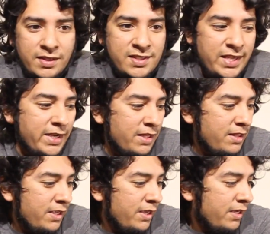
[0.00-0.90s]
The
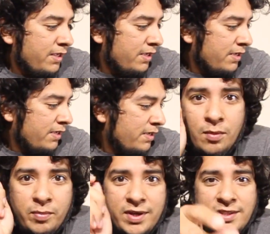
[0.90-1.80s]
second thing,
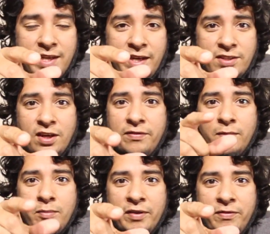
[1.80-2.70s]
because I started
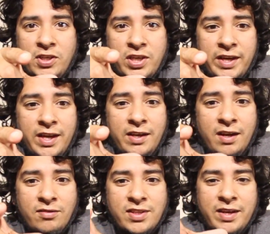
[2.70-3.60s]
filming my fisheye again,
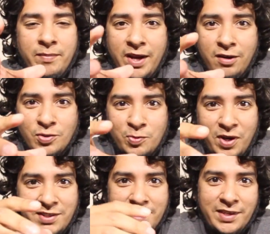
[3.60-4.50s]
I was like, man, I was
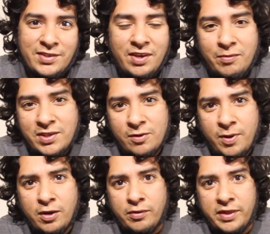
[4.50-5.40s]
rusty. So I went to the
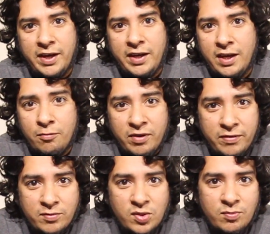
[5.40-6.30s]
park with Eddie and we
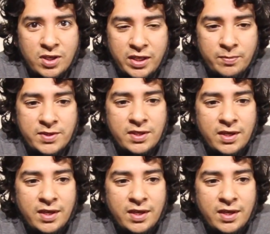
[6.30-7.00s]
filmed some clips.